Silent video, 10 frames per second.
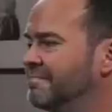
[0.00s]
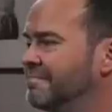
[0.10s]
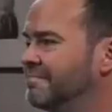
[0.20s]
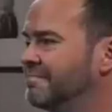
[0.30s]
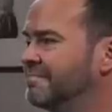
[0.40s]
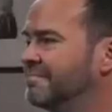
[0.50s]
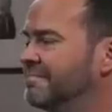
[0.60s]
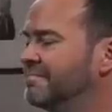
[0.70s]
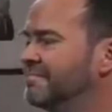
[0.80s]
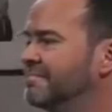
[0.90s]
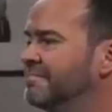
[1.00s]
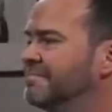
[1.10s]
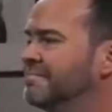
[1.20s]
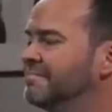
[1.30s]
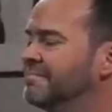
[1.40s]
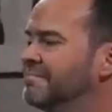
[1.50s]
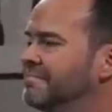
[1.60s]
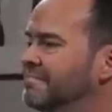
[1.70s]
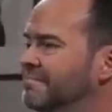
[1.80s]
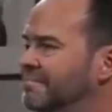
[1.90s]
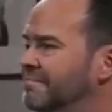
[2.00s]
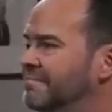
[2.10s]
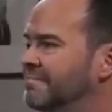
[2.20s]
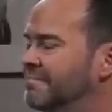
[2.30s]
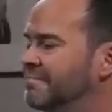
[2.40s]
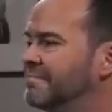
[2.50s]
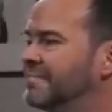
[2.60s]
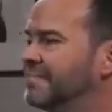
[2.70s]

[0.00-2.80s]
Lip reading: (silent)